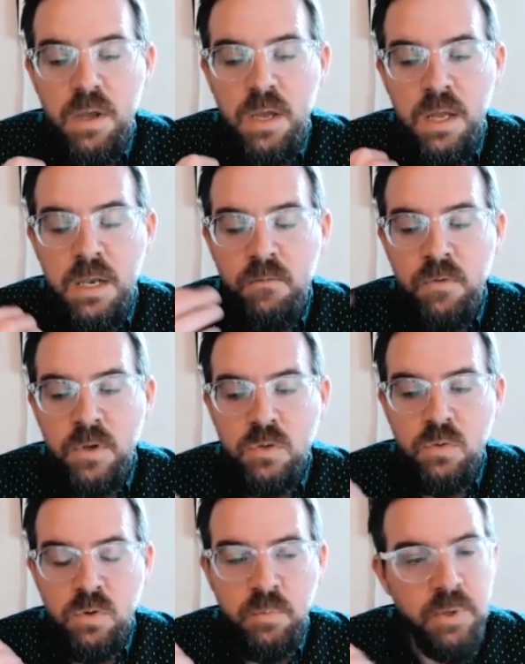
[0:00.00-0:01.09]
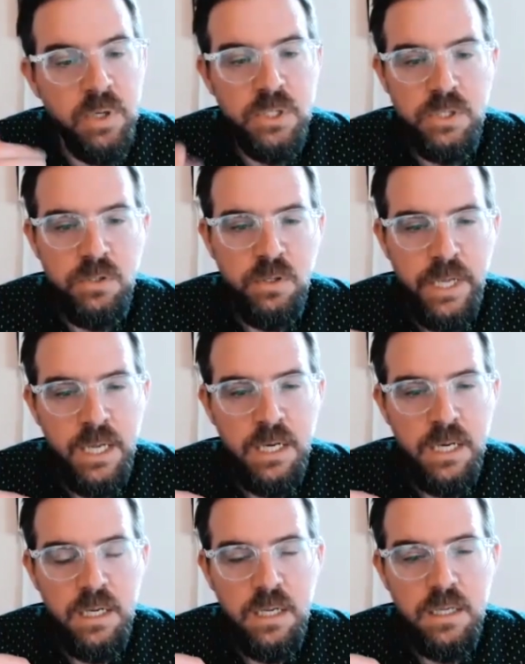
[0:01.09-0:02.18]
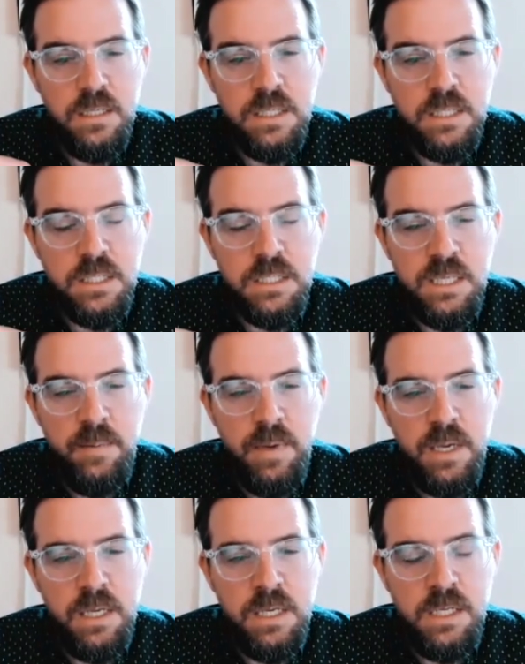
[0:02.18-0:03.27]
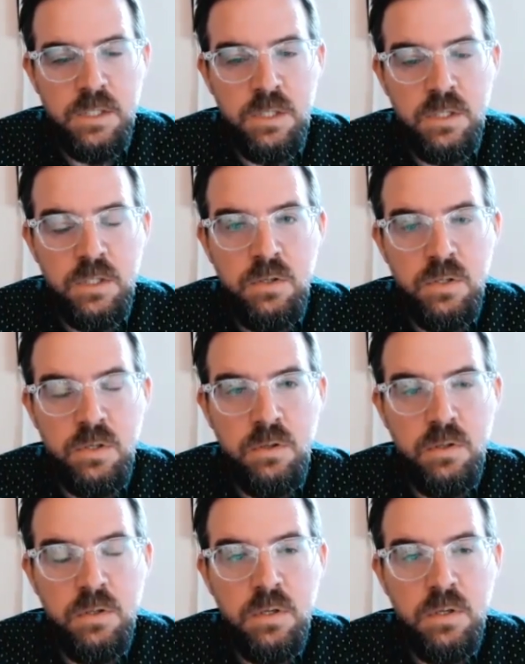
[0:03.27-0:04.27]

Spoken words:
individual, personal, and systemic and institutional,